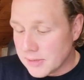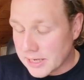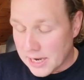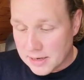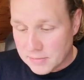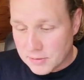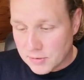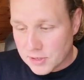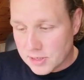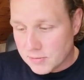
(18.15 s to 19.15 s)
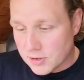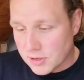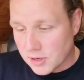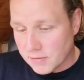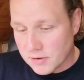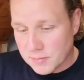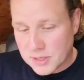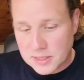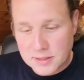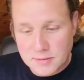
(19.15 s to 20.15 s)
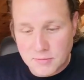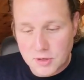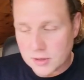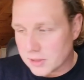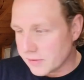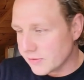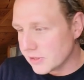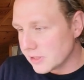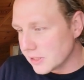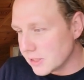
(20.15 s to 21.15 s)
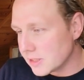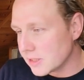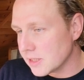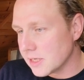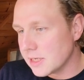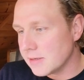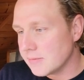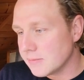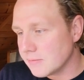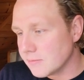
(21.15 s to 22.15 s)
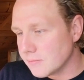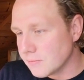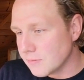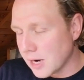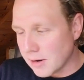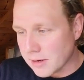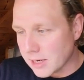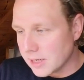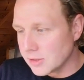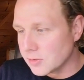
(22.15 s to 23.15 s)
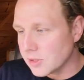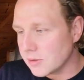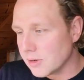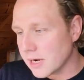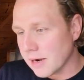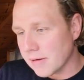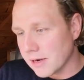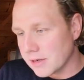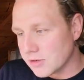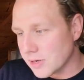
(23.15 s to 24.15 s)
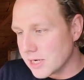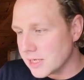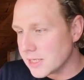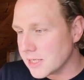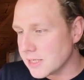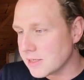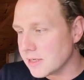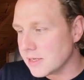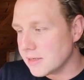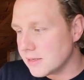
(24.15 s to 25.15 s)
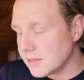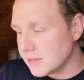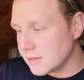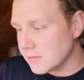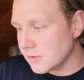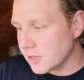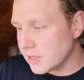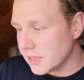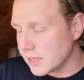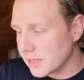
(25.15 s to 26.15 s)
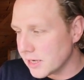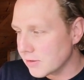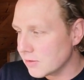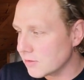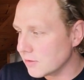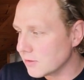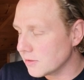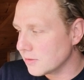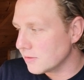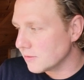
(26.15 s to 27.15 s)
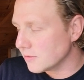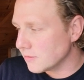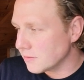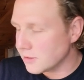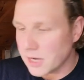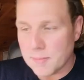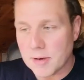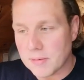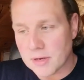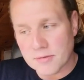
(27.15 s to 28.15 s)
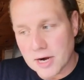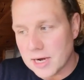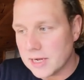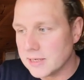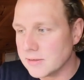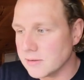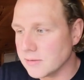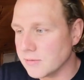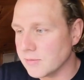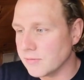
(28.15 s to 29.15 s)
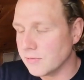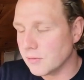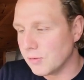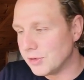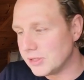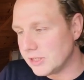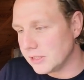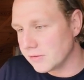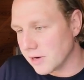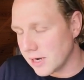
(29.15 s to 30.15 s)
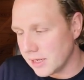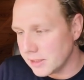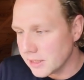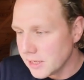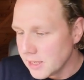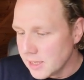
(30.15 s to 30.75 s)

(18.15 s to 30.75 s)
um, again we want to want to cover a bit what are the difficulties, um, how can I do it or how can I train it, and uh, and and want to take an outlook on on on, on yeah maybe a dry land or what we see in dryland.